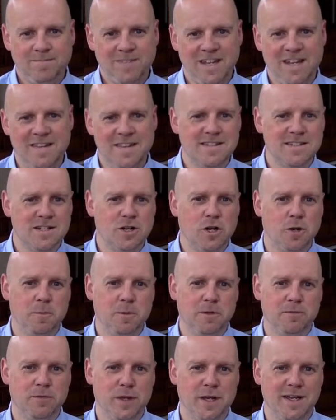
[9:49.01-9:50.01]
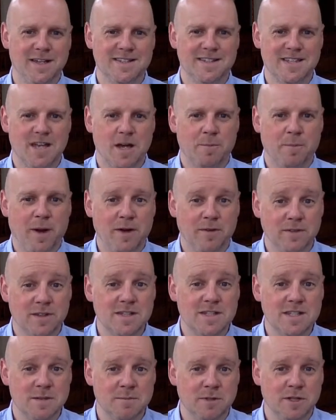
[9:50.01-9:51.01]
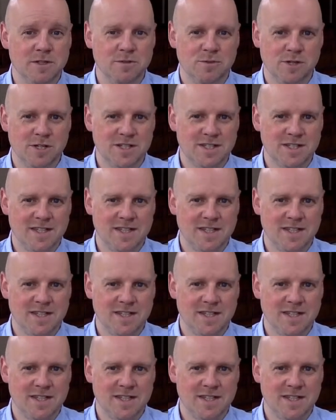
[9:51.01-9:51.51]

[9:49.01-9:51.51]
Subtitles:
And there's a couple of things about this image which